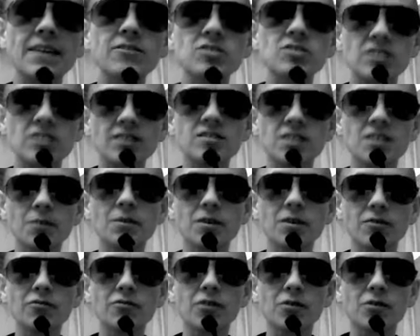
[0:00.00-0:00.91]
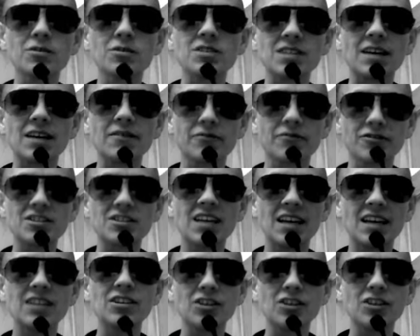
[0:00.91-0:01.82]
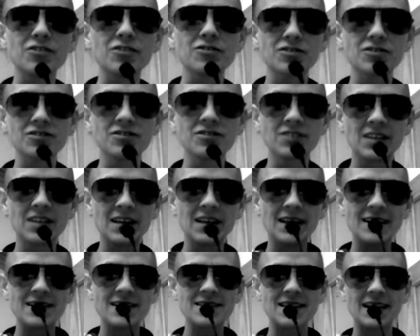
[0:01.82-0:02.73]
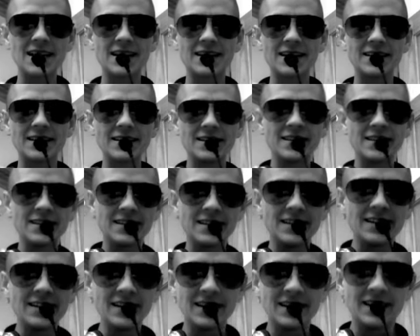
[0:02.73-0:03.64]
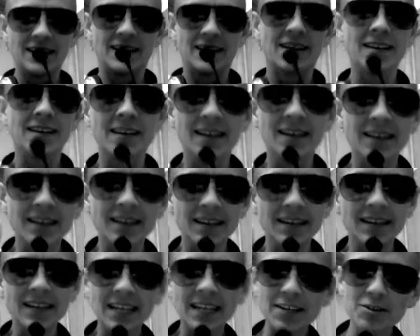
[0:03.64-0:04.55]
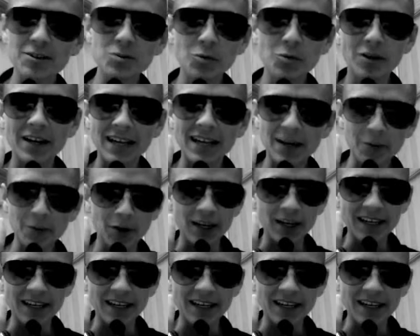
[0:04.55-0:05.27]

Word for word: yourself something to focus on for 10 years. Say, here's where I am right